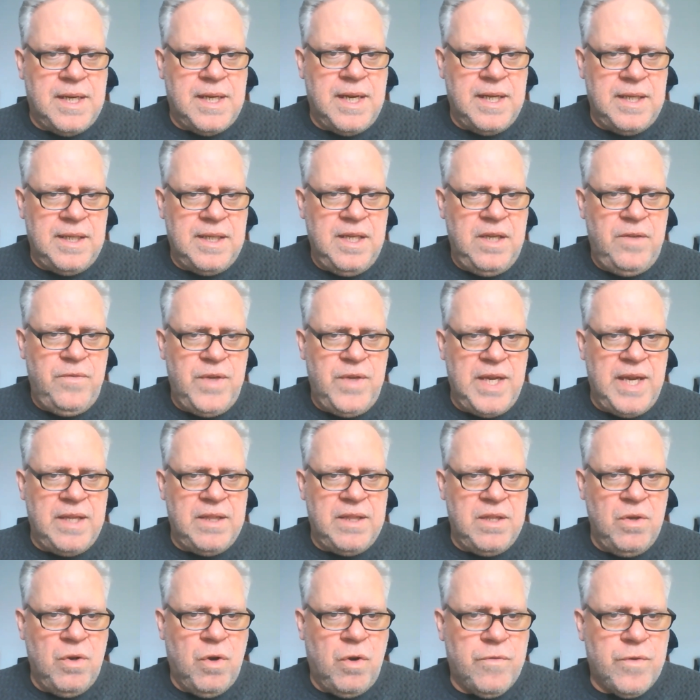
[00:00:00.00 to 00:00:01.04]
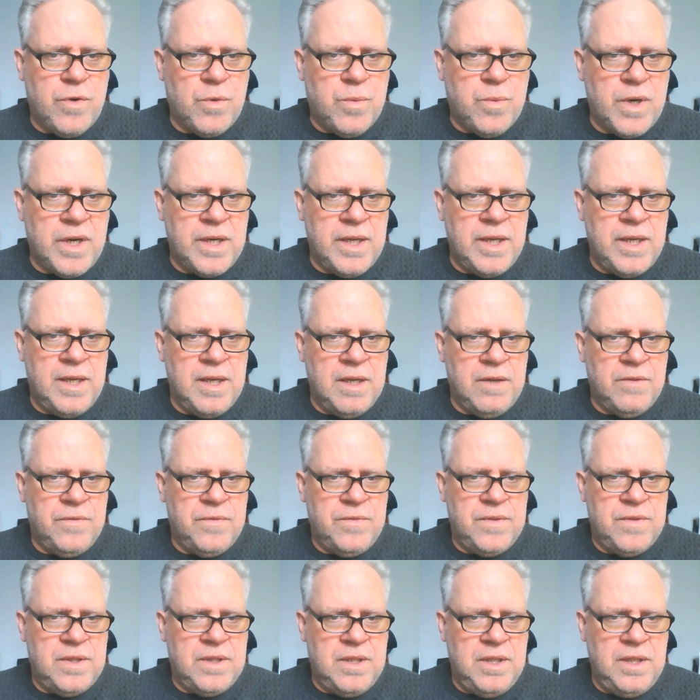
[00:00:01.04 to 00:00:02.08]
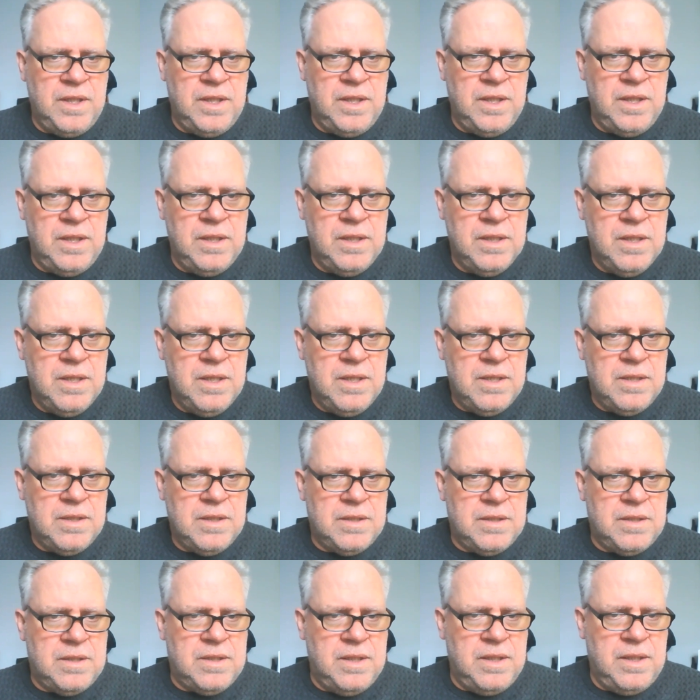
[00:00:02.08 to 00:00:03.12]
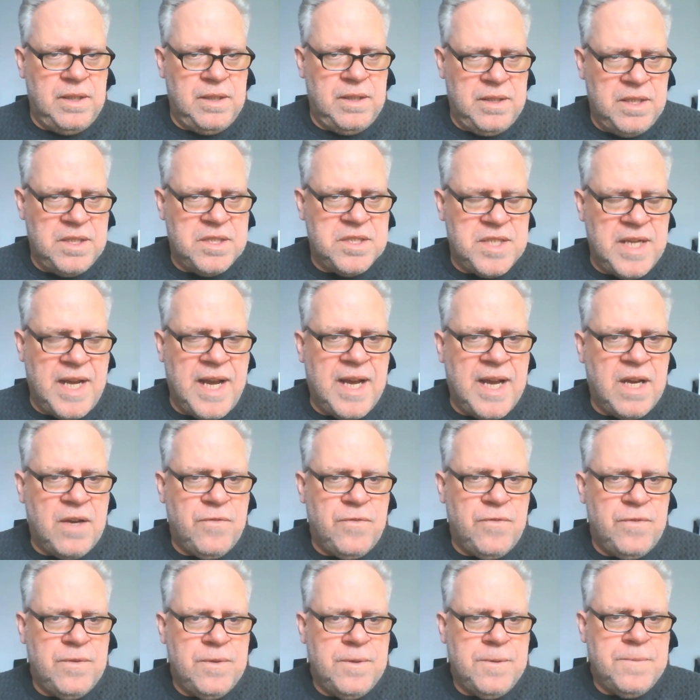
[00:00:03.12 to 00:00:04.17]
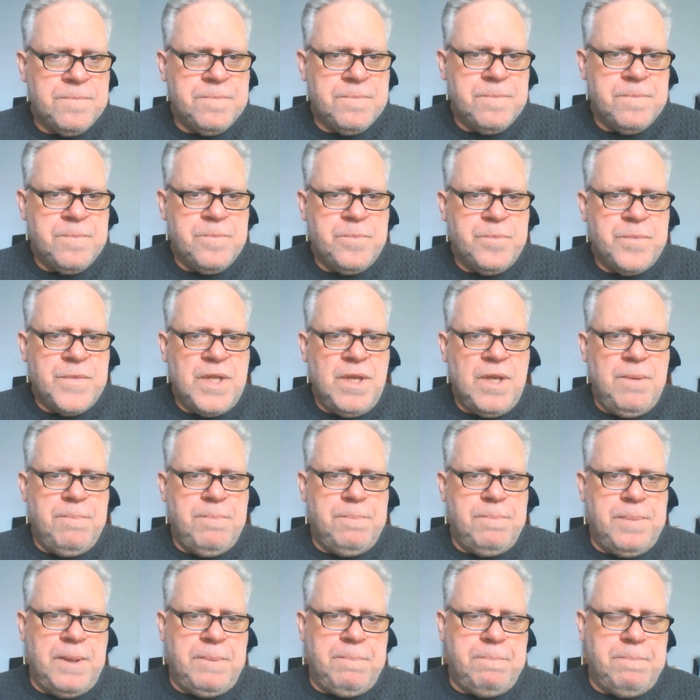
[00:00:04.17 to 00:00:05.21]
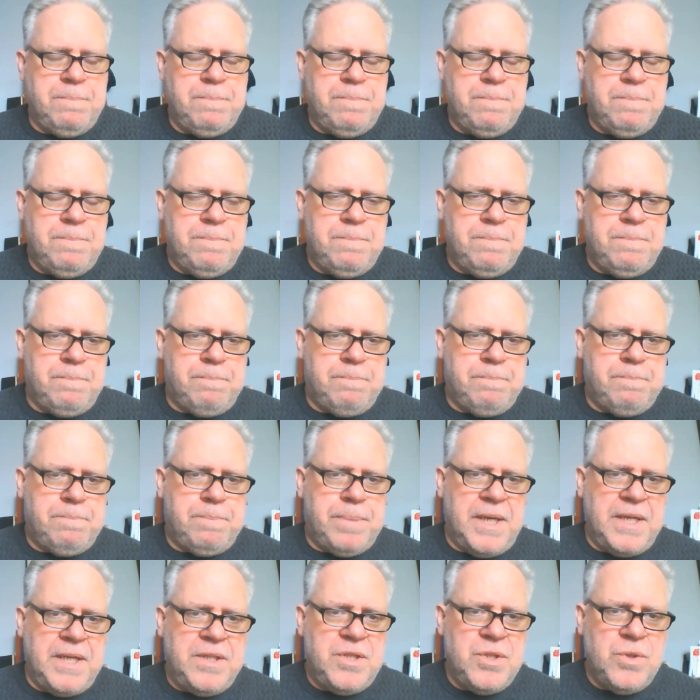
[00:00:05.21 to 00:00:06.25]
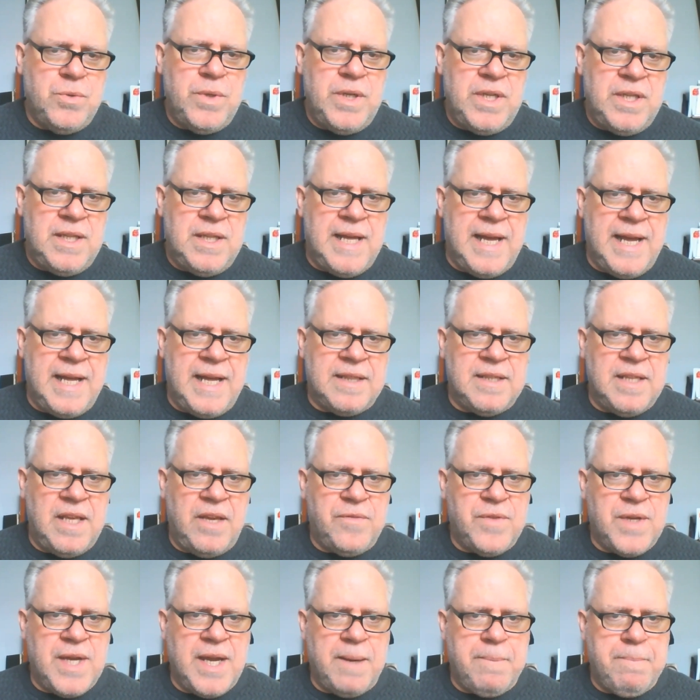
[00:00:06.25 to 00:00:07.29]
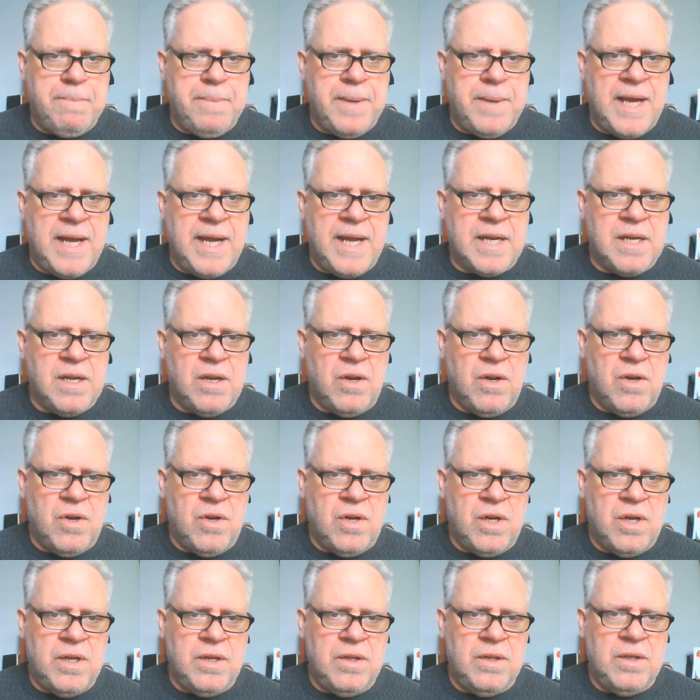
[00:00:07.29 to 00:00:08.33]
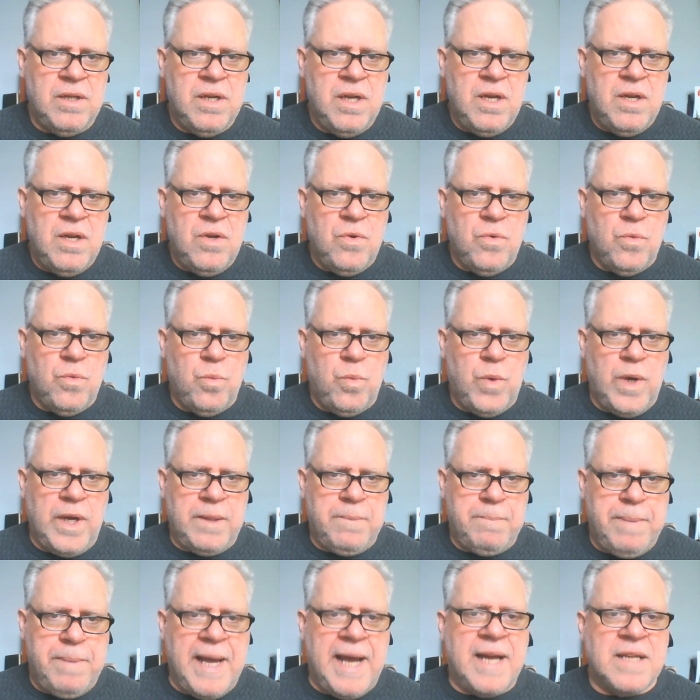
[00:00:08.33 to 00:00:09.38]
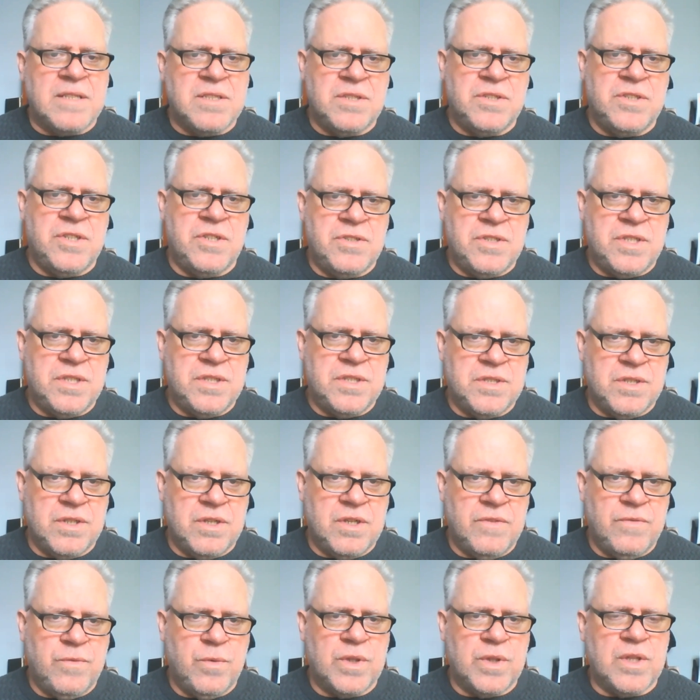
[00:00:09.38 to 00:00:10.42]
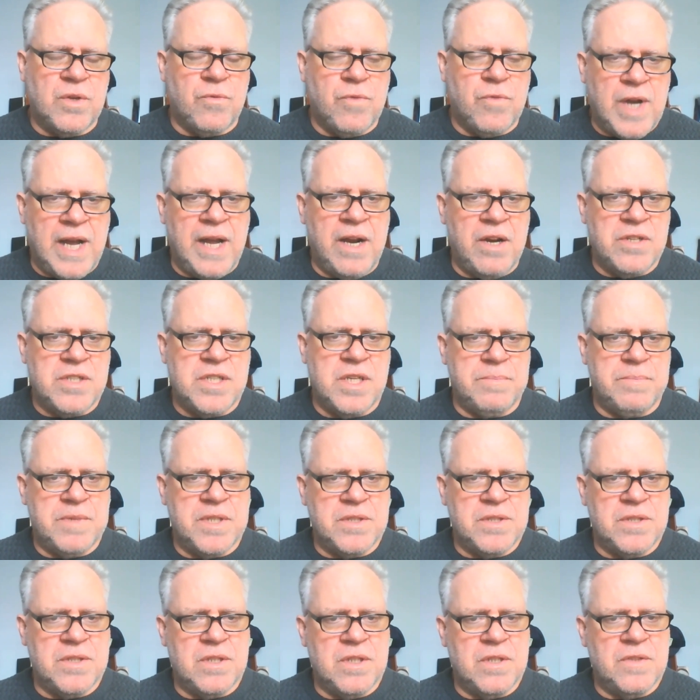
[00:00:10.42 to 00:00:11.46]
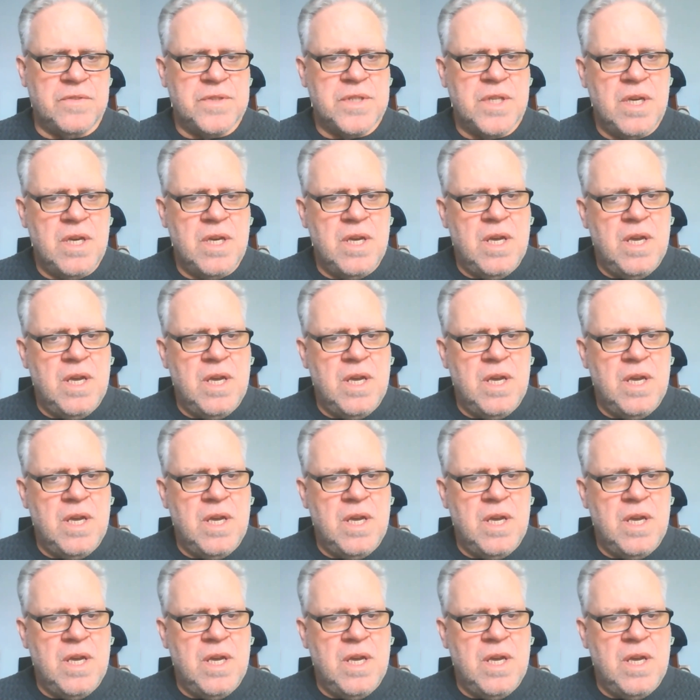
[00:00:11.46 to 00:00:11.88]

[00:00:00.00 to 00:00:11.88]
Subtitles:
alleviate the overworking of the staff. But by doing that, they've cut back on what passengers deserve, what the ridership deserves.